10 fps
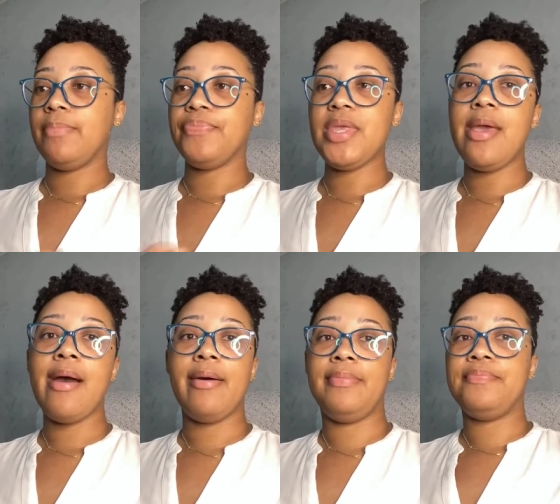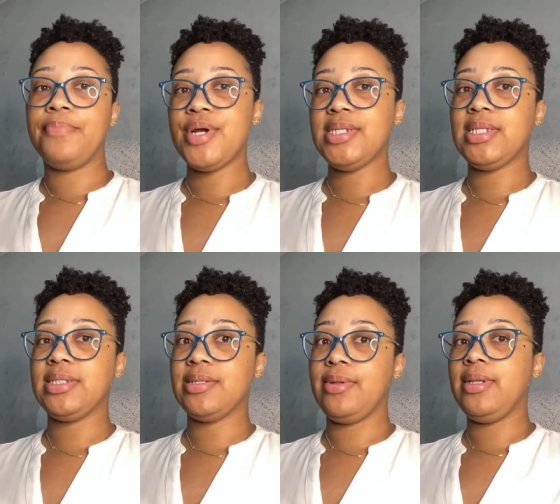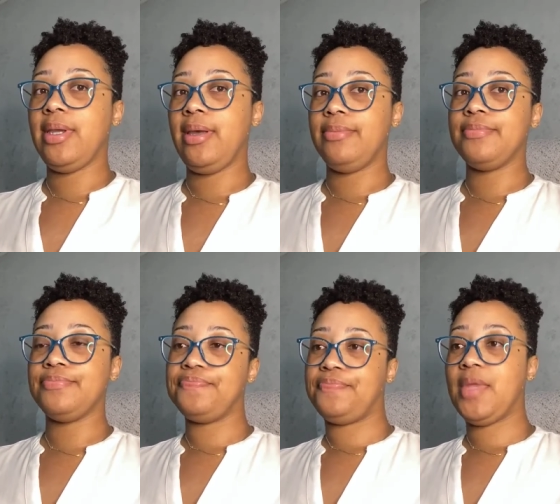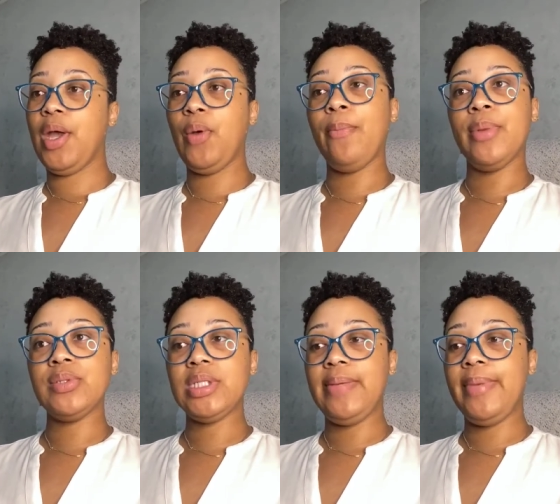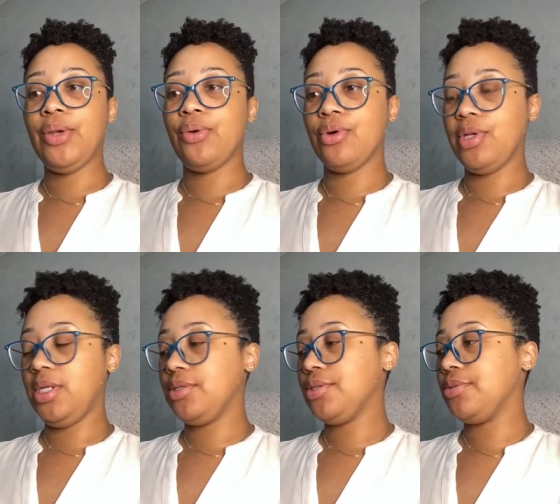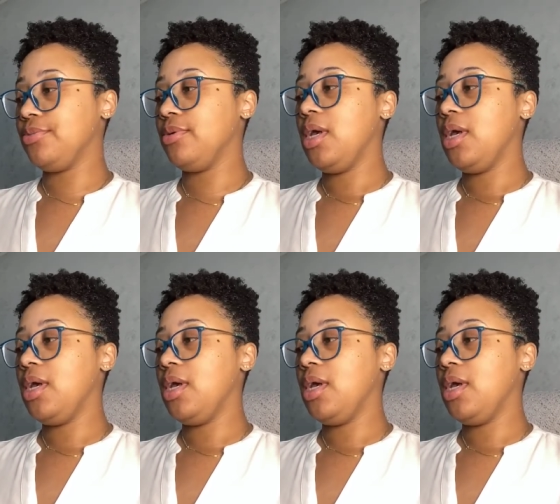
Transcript: Yeah, process all of that. I hope mostly men are on here too.